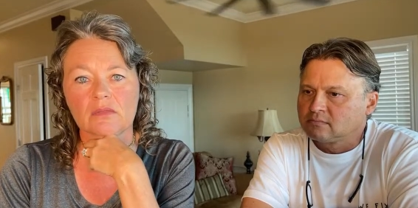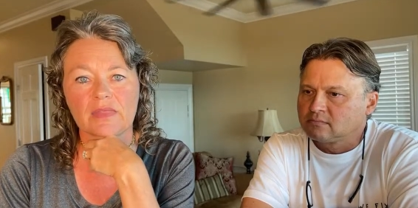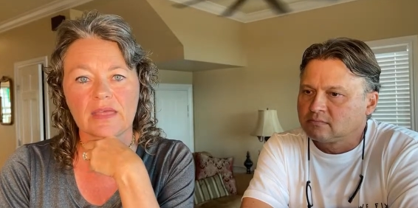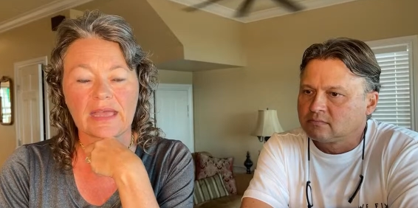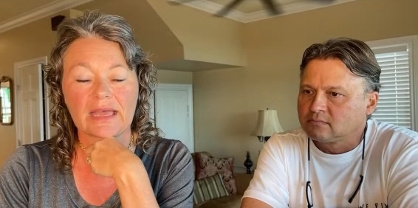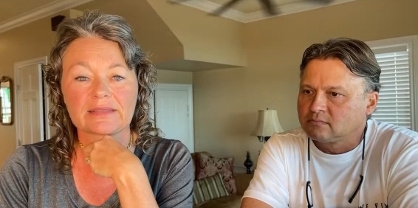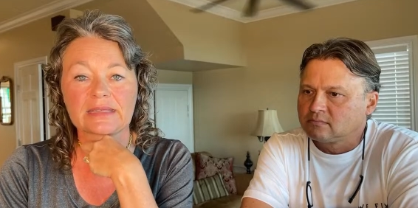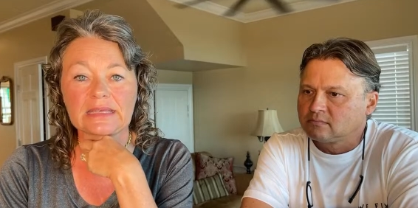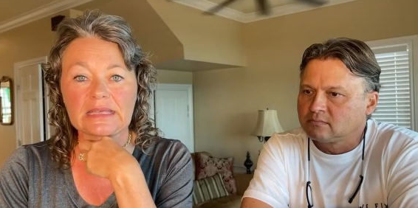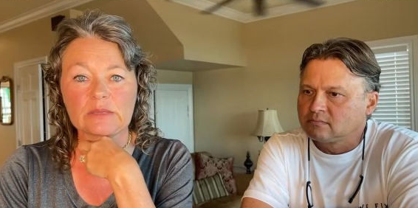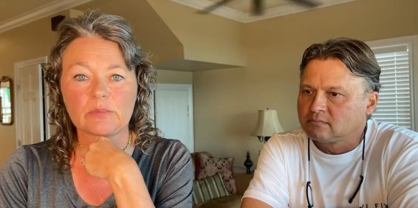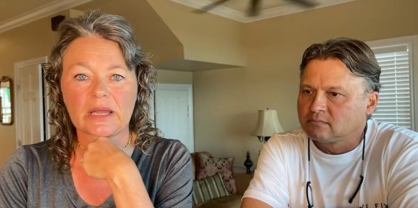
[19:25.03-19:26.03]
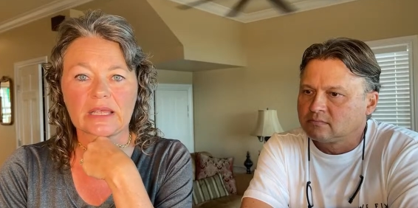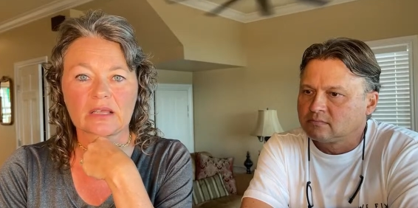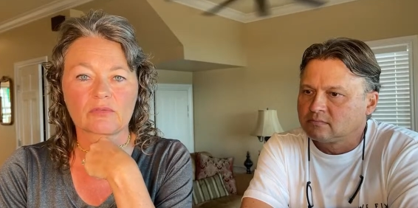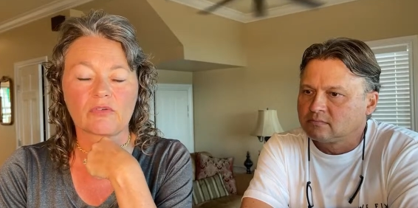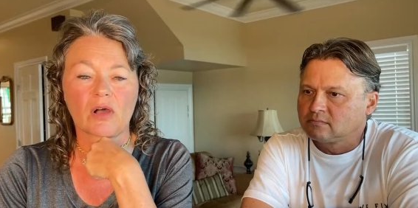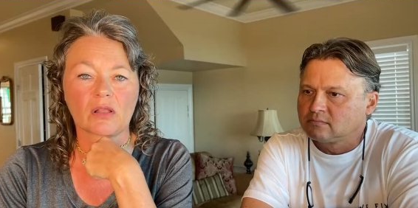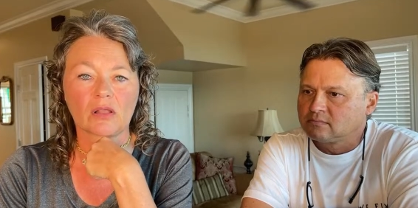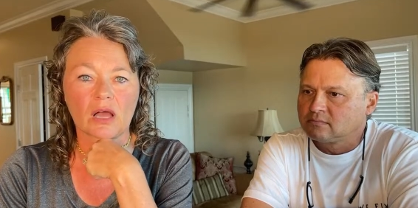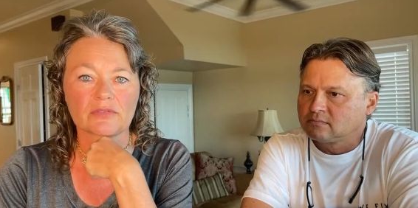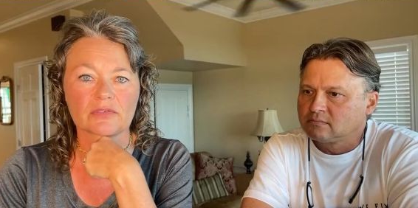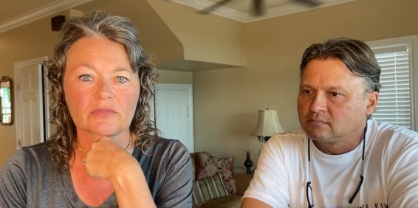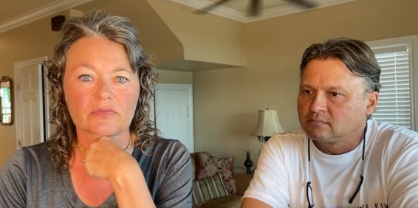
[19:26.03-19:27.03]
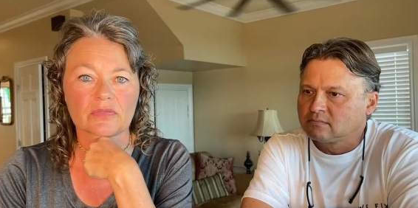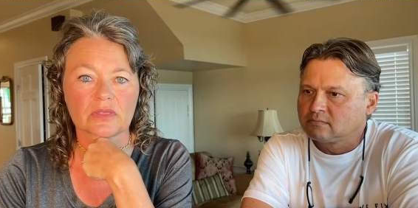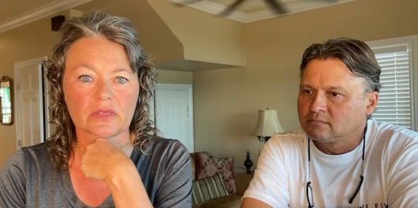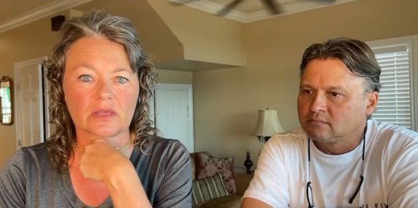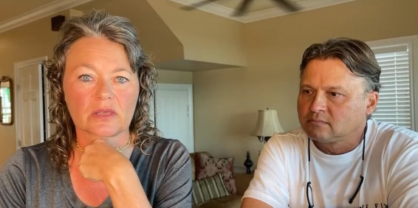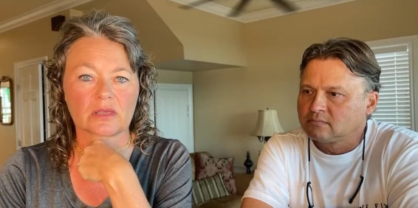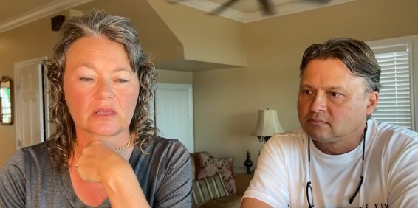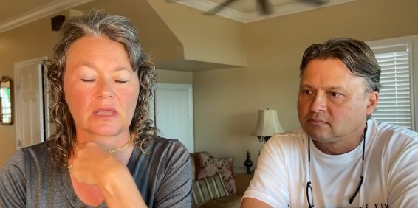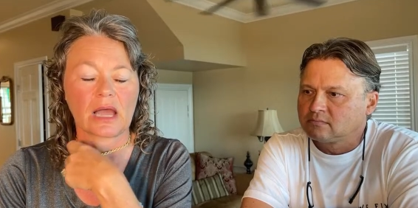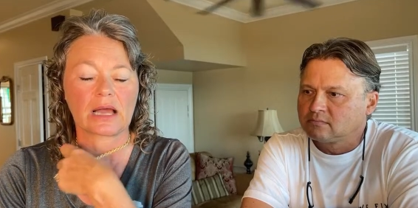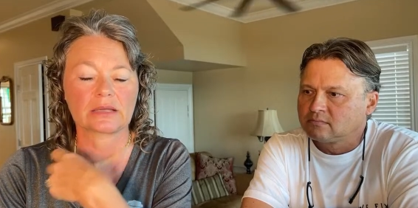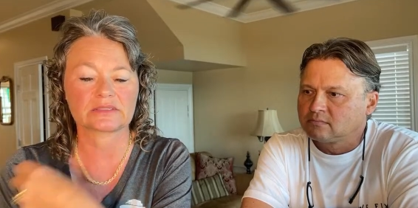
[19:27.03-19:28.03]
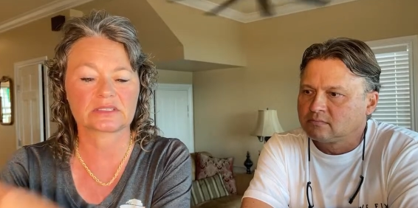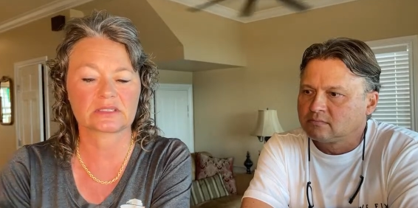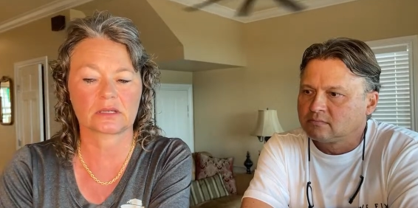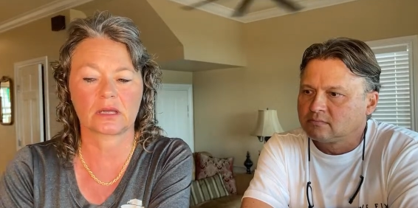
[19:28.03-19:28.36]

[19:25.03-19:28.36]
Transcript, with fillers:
Speaker 1: that had the e-bike fall off of the yacht.